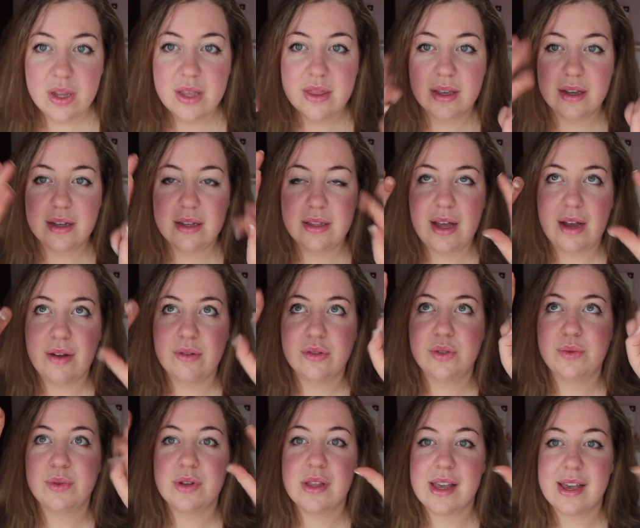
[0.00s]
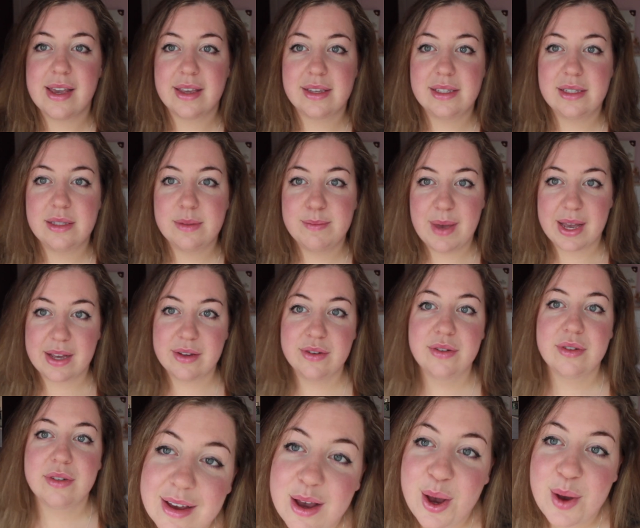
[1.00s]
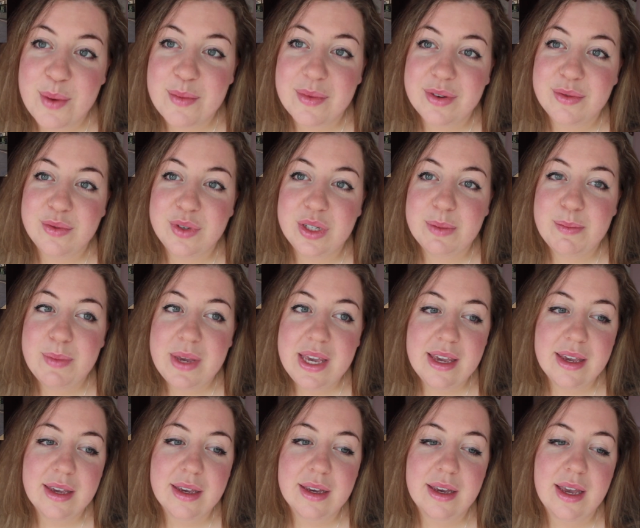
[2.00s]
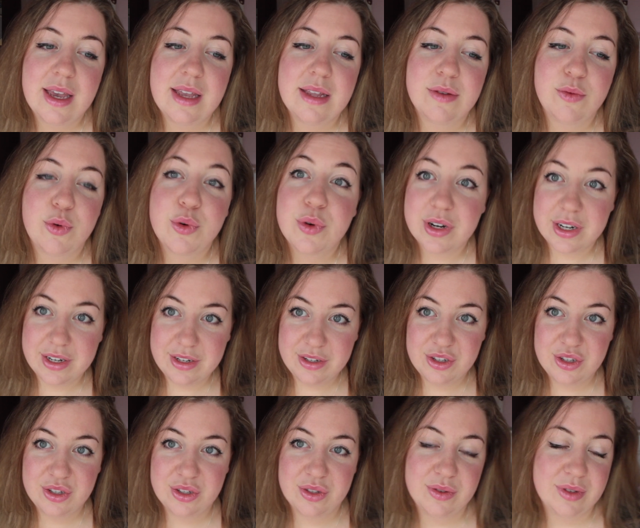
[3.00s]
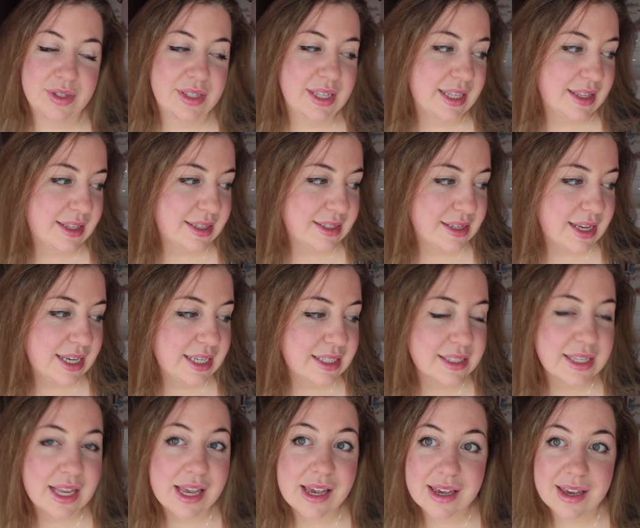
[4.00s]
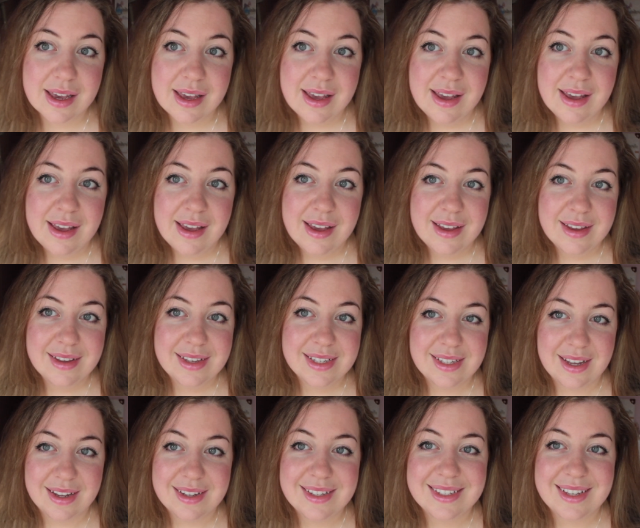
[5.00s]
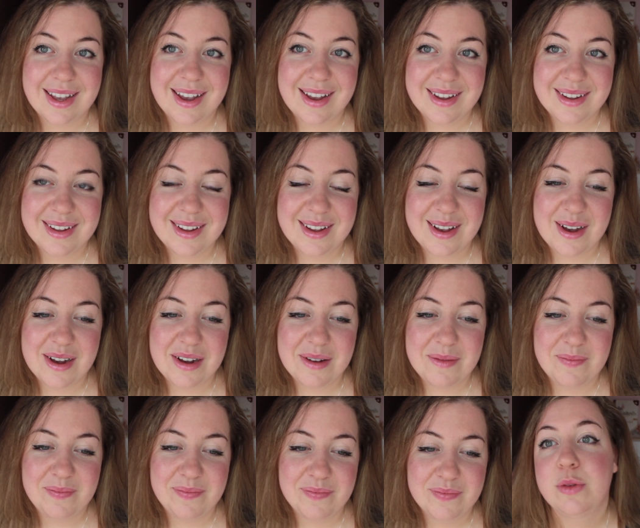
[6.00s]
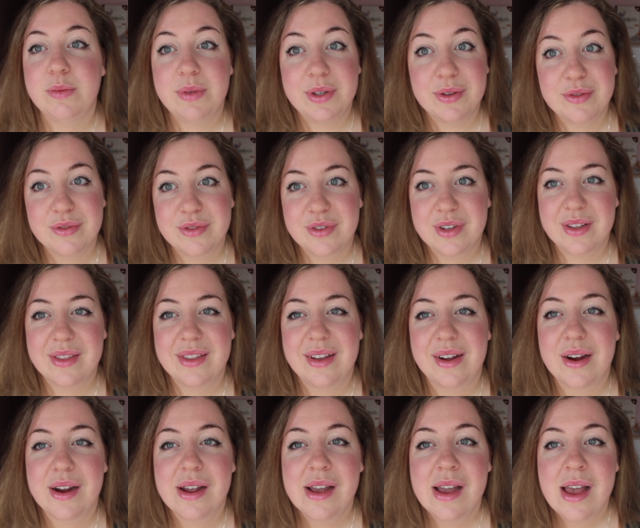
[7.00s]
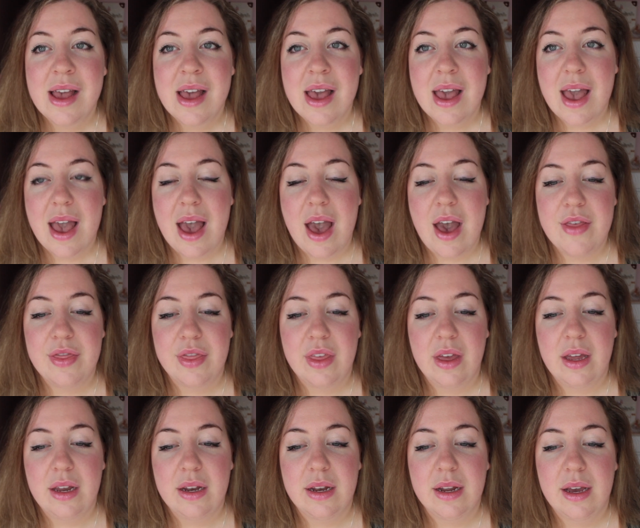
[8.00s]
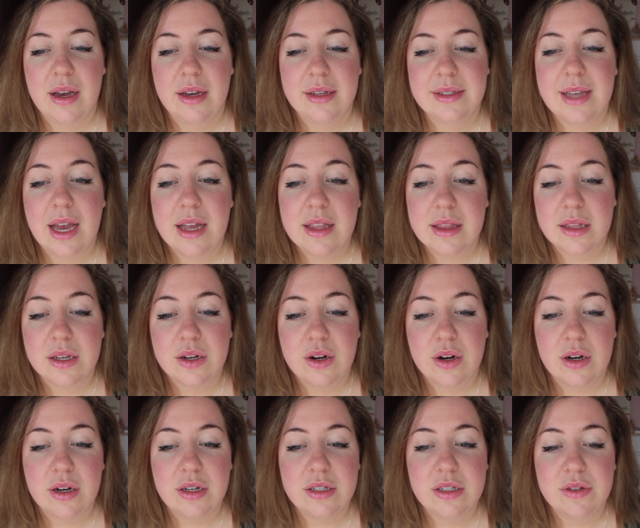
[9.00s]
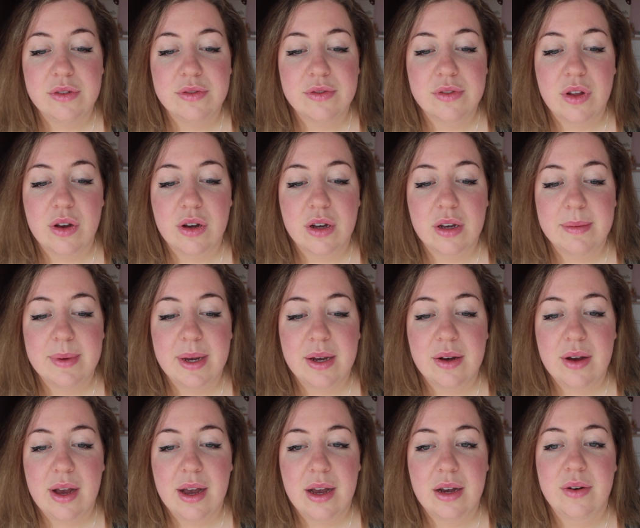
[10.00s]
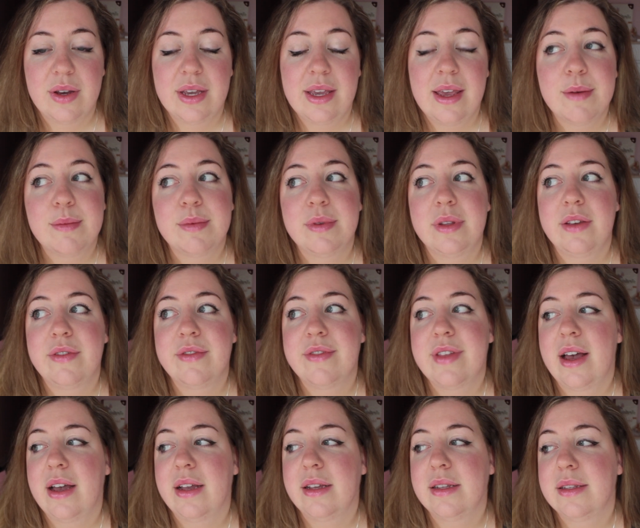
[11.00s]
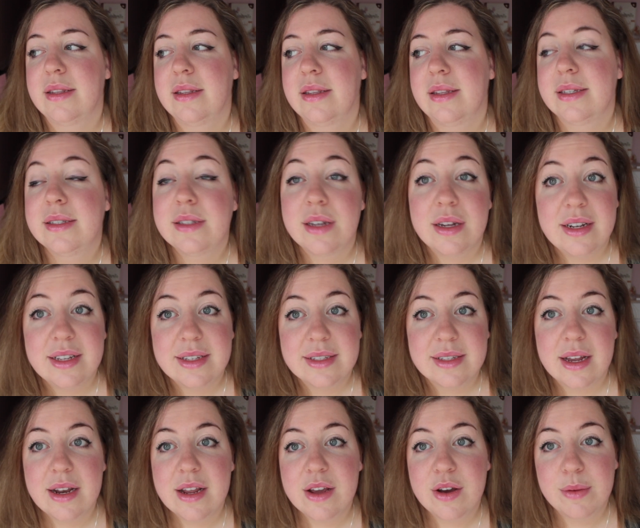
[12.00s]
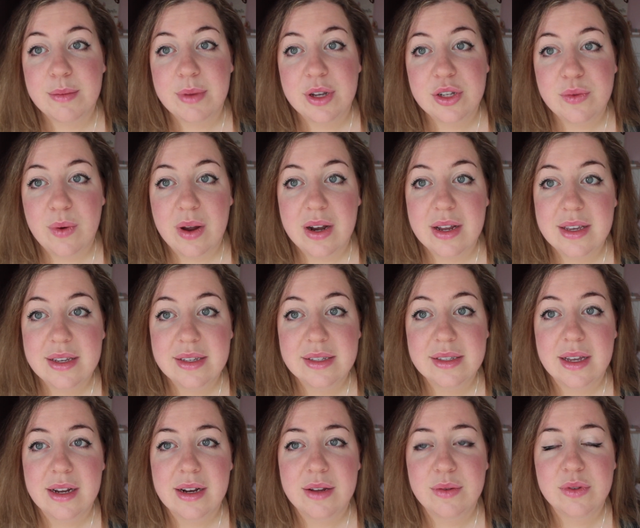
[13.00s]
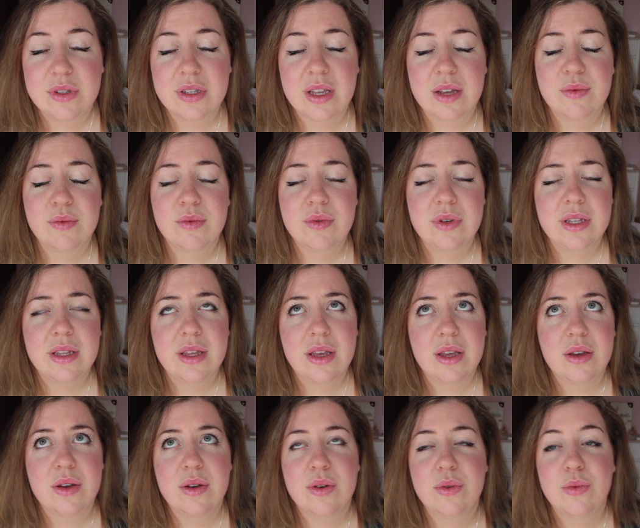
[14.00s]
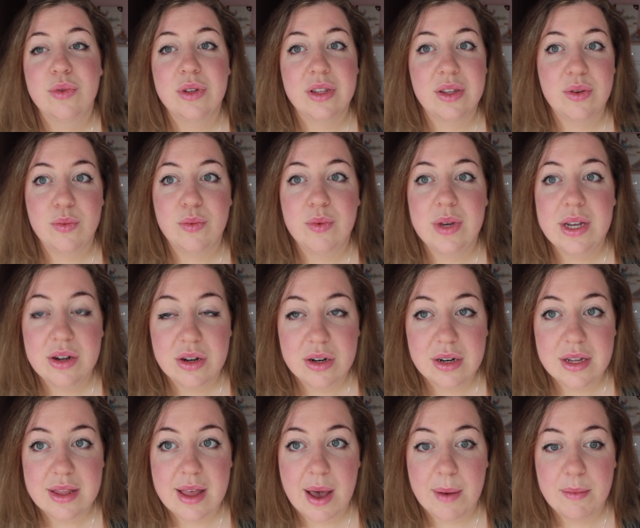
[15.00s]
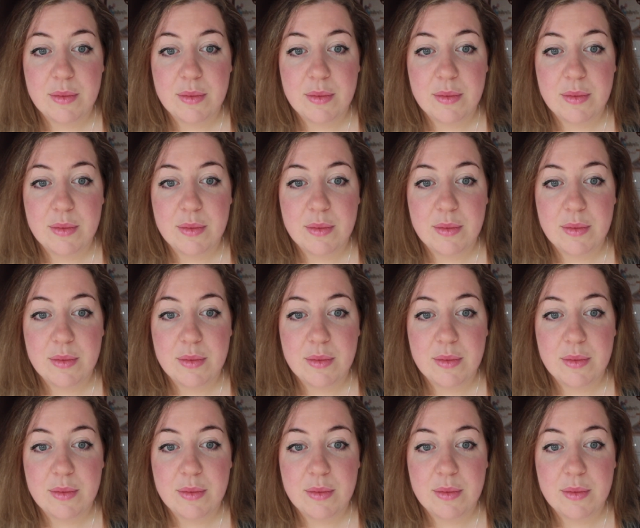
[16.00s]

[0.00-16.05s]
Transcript: The clouds were like speckled. It was pink and orange, so it was like this nice like sunset. It was beautiful out there. And then I sat in the car and did a vlog about how I can't believe that the sun is setting on my 20s, and it was like really, really weird in that